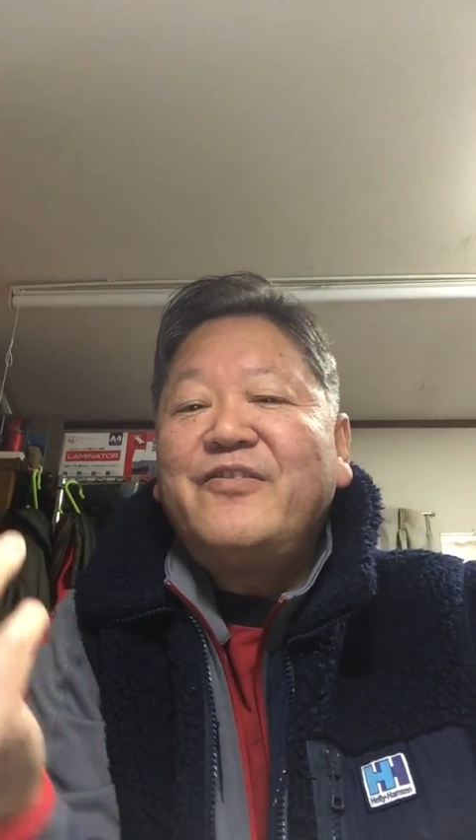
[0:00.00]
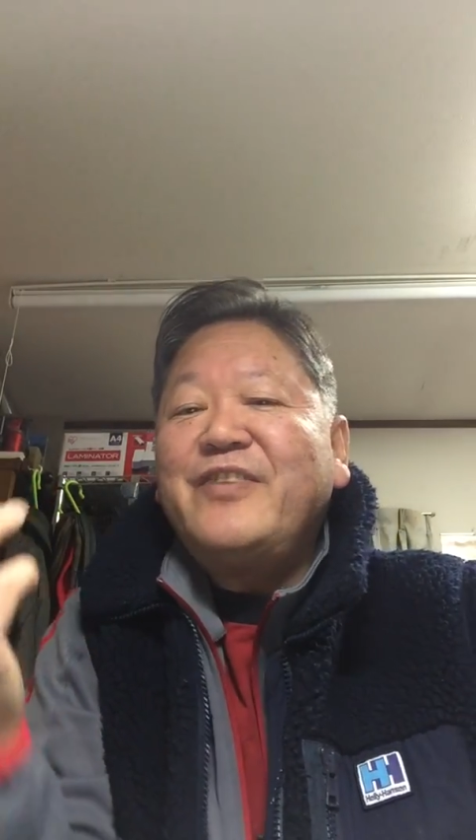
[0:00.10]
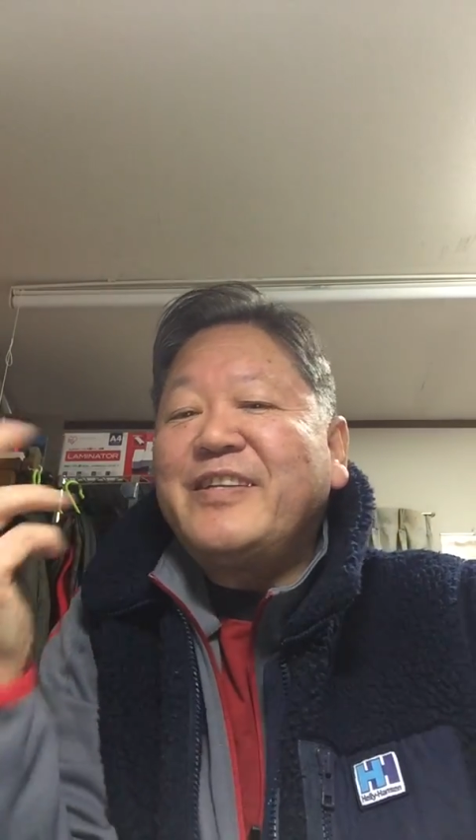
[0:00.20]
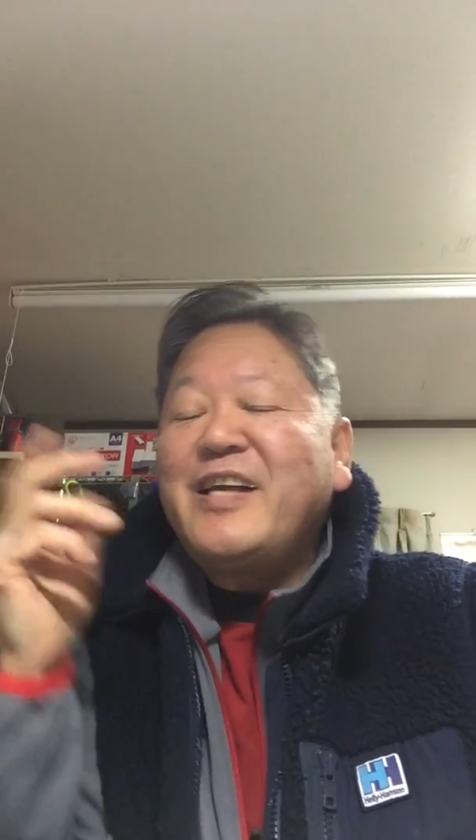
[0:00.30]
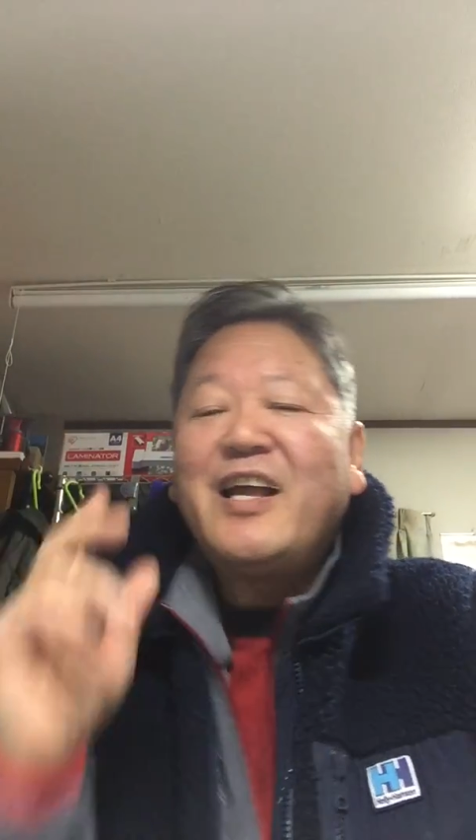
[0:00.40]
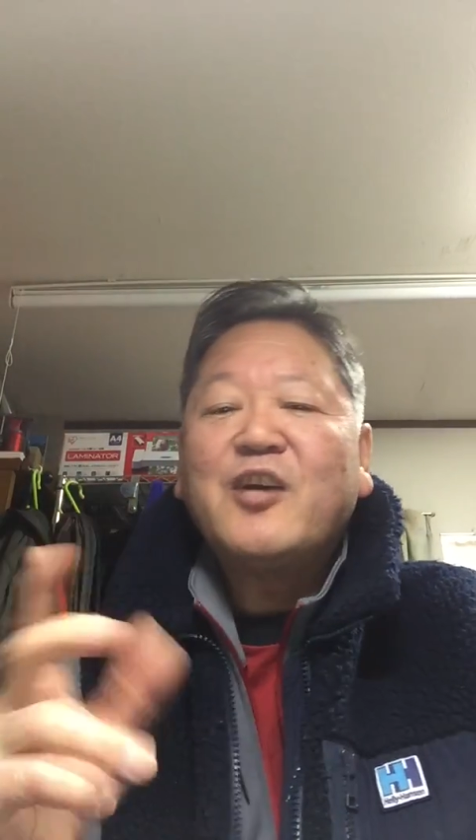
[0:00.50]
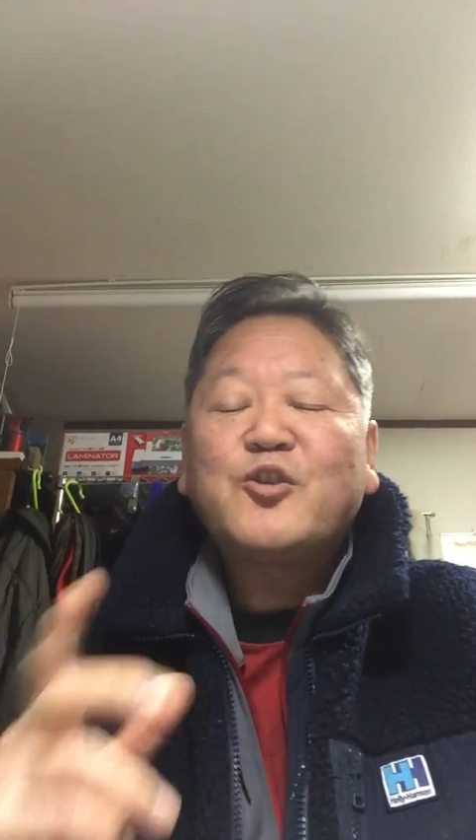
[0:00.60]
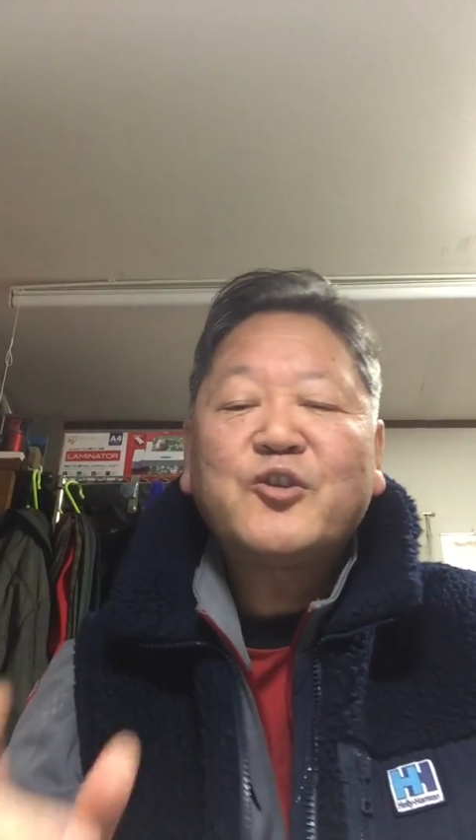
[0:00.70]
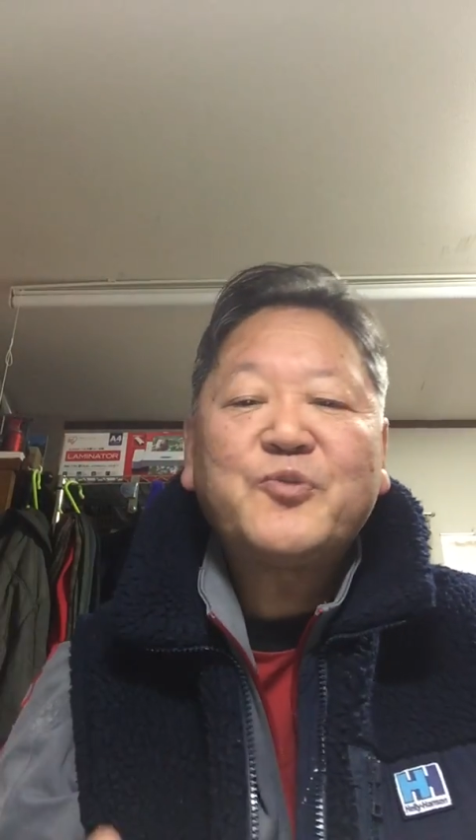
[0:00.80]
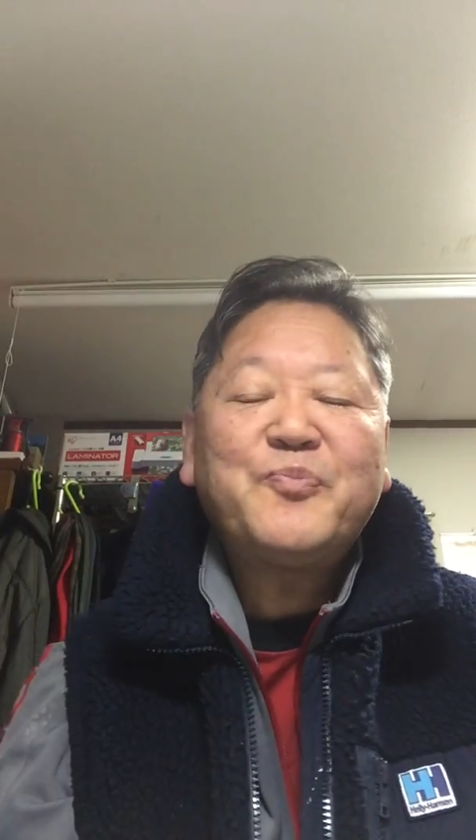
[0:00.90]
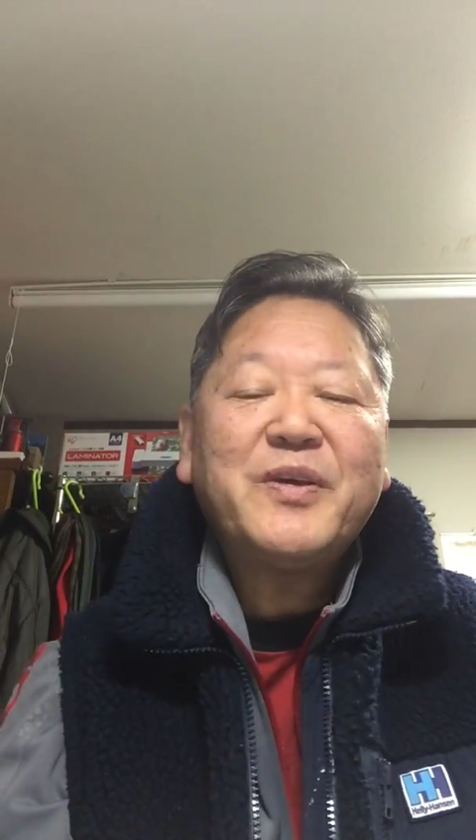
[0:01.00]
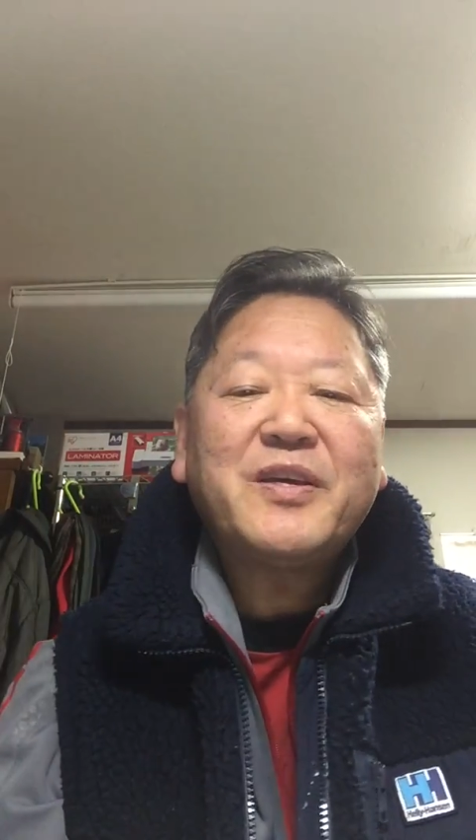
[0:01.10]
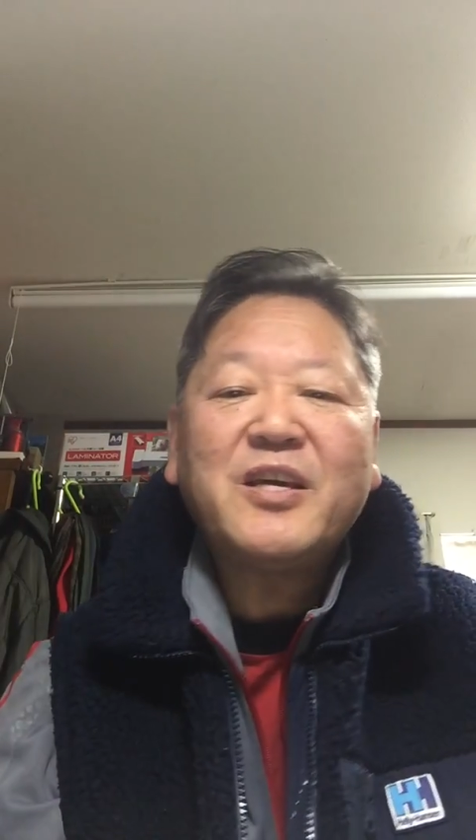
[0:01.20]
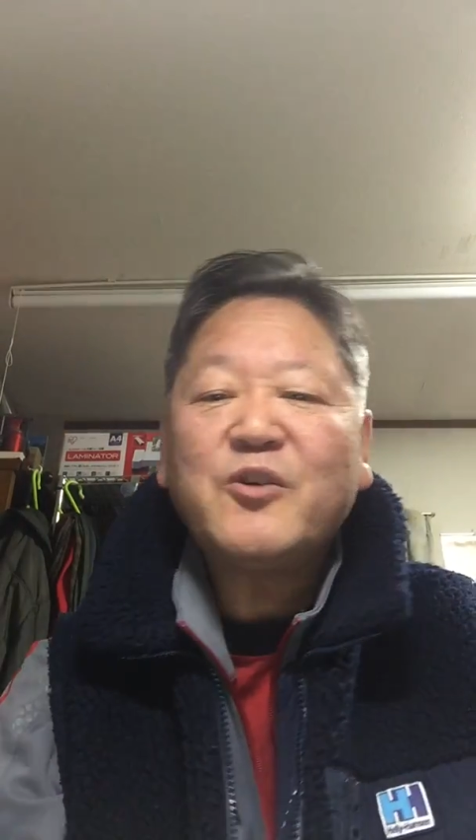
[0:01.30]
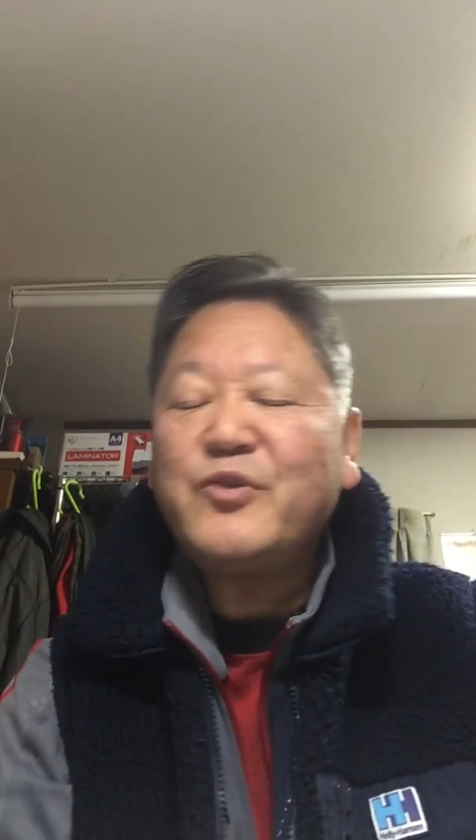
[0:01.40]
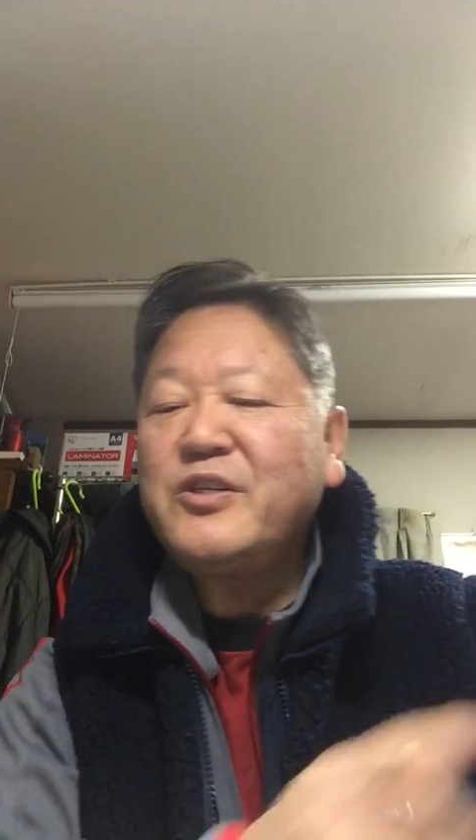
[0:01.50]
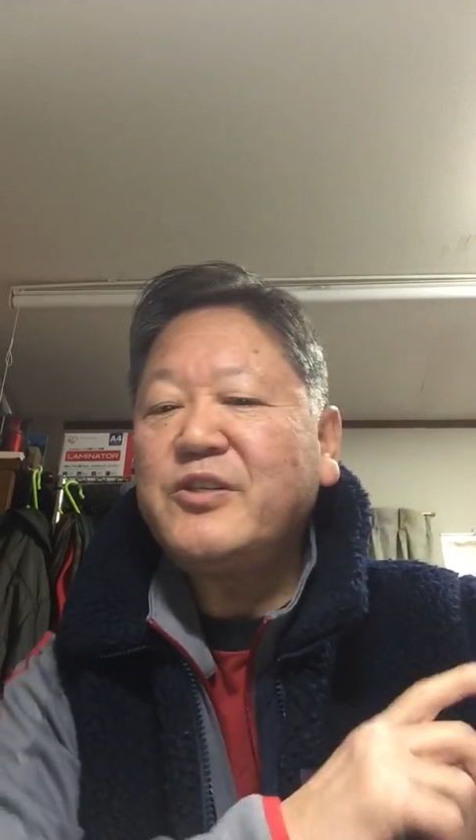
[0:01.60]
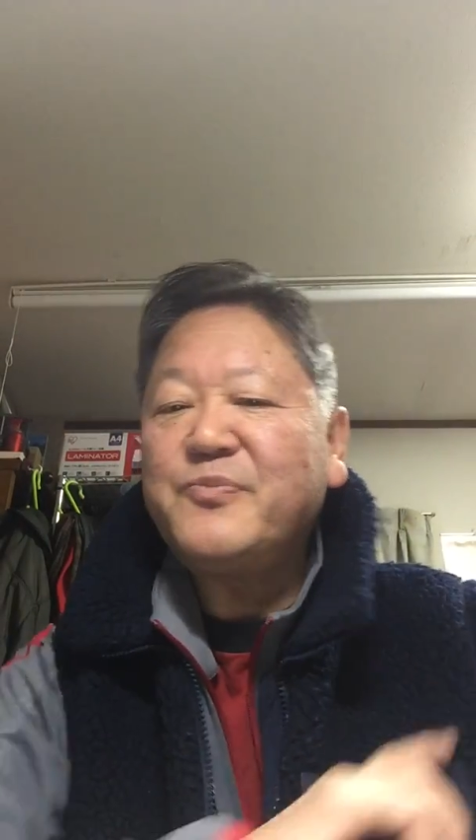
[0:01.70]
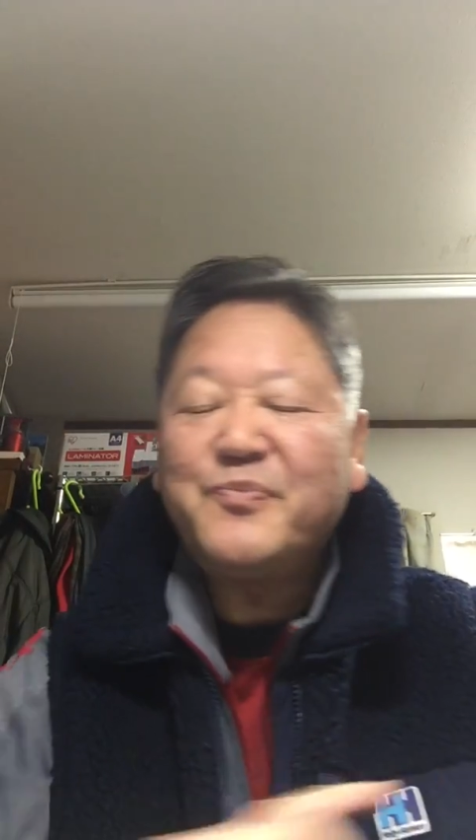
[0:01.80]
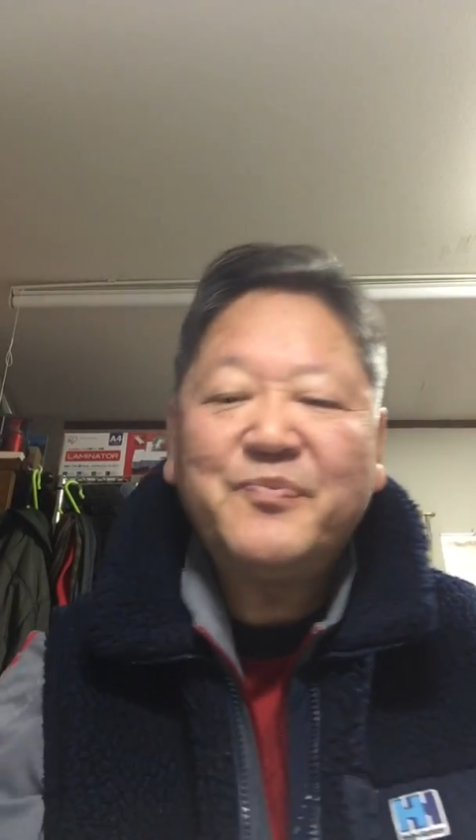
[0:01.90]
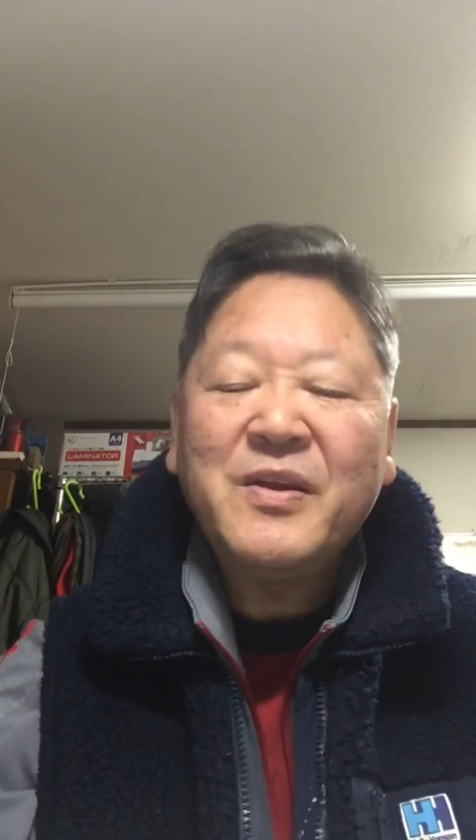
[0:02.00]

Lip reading: a direct speaking with